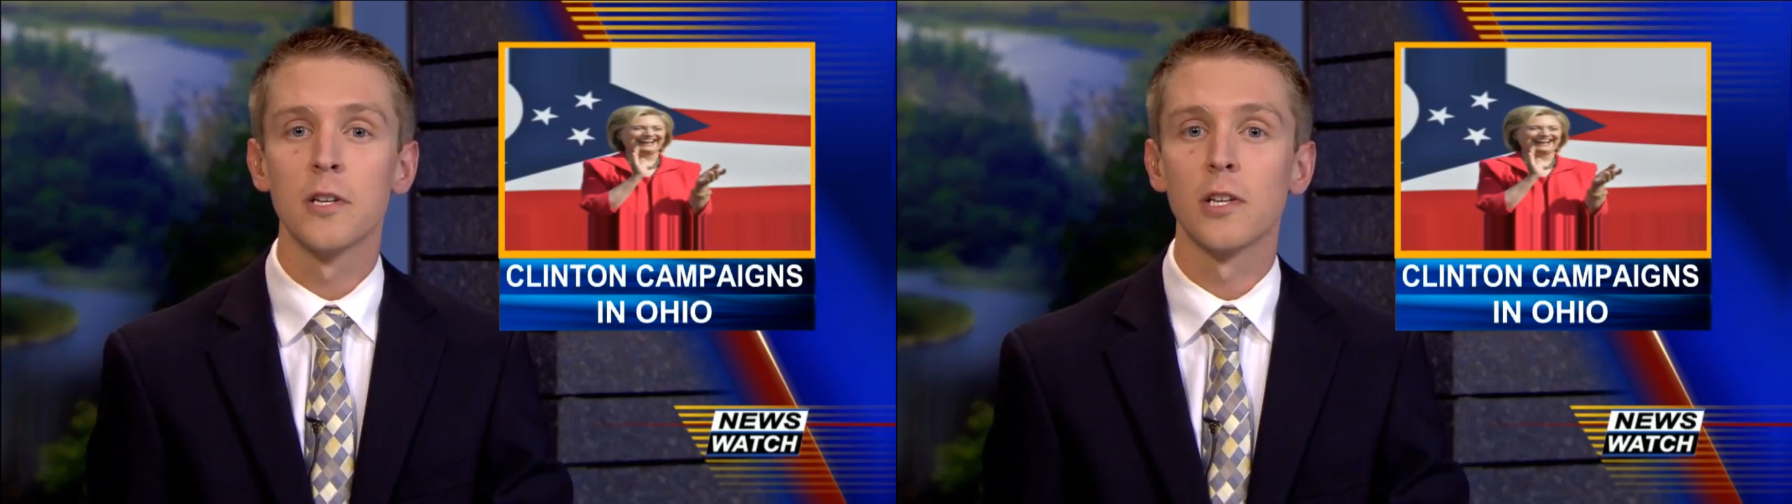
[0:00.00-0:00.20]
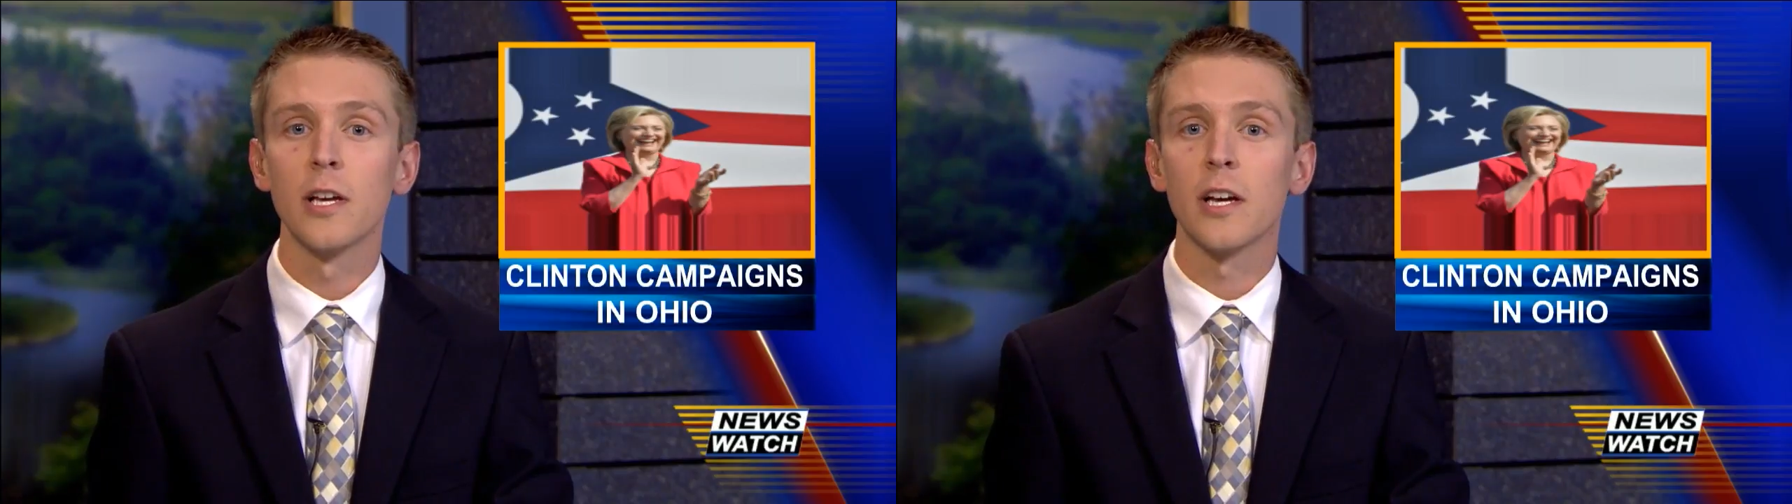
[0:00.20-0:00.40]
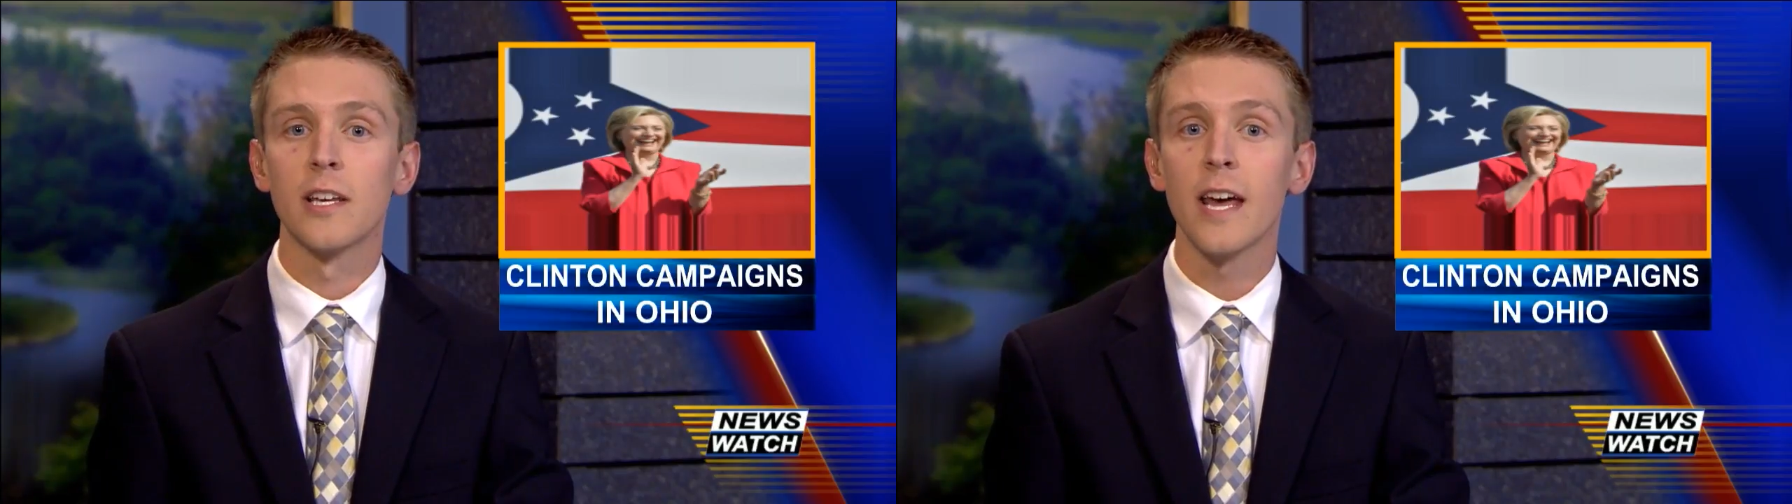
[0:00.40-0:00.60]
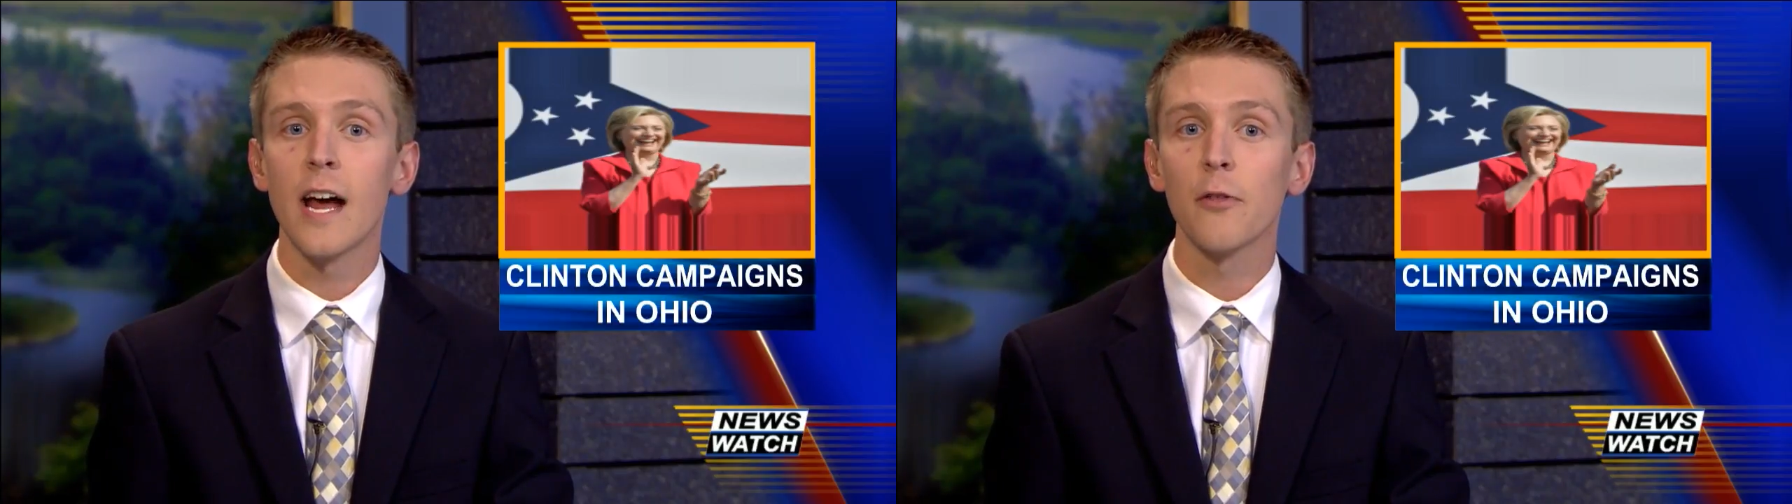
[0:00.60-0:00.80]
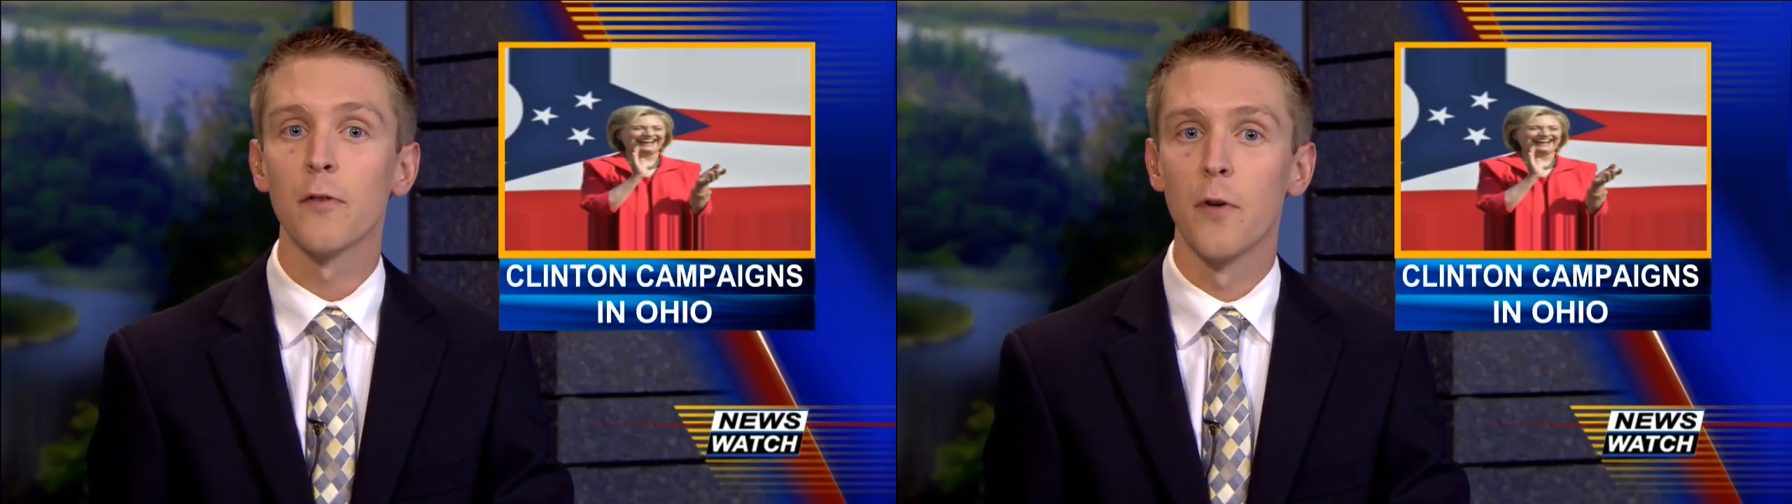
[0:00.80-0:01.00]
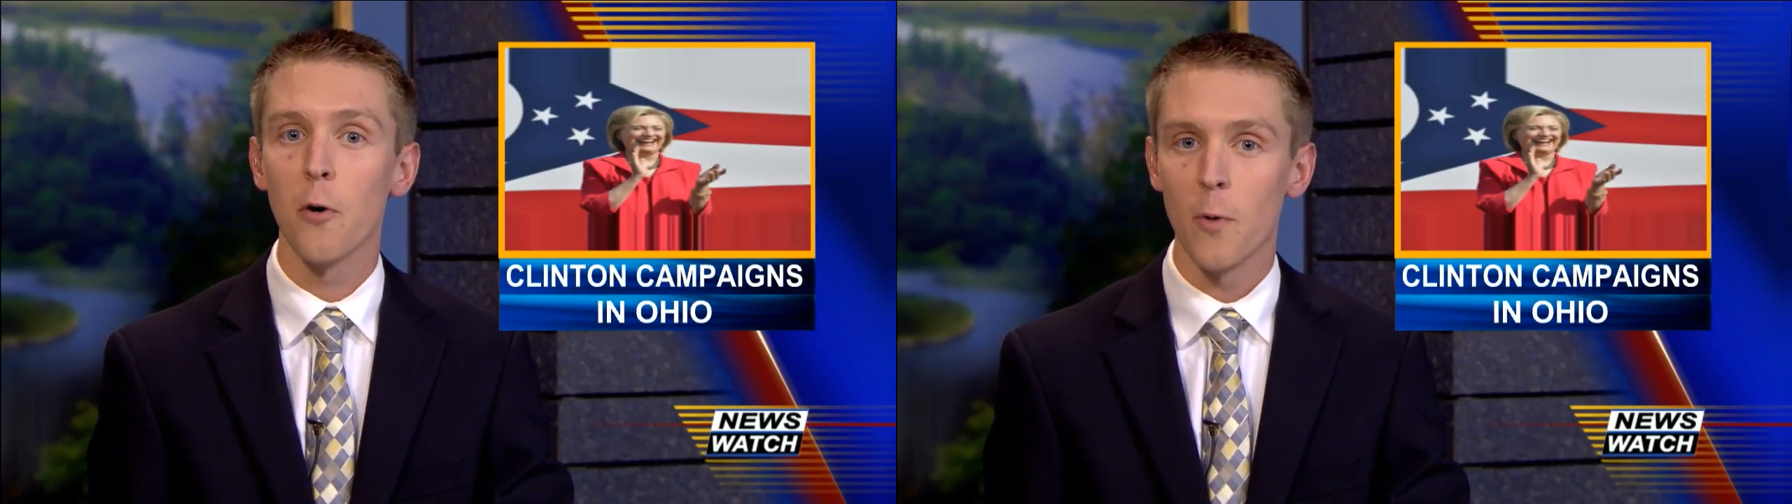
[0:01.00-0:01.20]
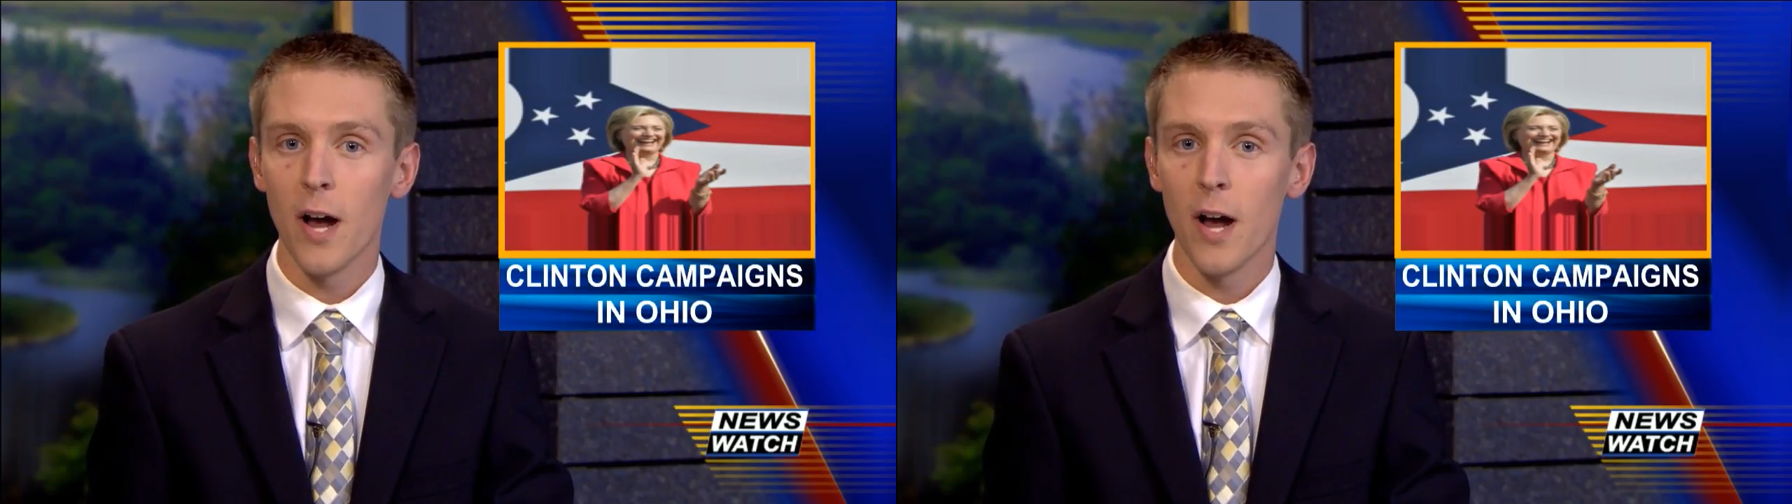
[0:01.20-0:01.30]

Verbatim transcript: to lead a Get Out the Vote